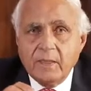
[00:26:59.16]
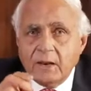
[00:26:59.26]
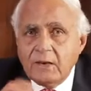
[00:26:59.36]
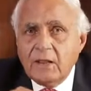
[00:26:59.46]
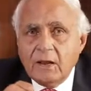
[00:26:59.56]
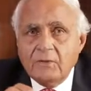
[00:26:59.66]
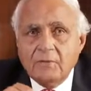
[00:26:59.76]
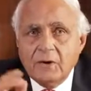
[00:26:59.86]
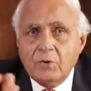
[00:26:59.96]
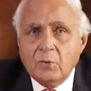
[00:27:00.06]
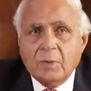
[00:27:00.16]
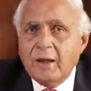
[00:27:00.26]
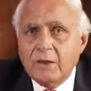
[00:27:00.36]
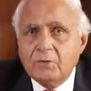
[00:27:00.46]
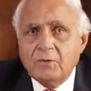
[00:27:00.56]
and DLF had no
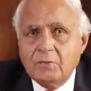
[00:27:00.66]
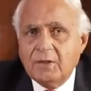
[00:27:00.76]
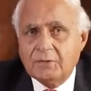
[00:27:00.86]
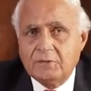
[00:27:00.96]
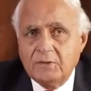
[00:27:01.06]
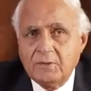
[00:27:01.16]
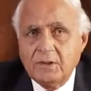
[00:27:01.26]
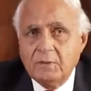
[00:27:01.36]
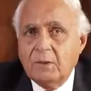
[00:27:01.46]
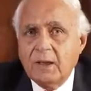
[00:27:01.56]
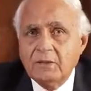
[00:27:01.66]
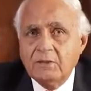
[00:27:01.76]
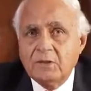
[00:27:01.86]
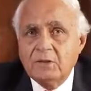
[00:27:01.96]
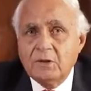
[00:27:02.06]
money to invest in
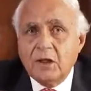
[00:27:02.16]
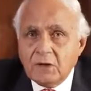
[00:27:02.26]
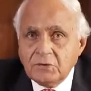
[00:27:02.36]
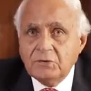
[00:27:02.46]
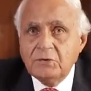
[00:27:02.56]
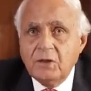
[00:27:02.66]
buying these large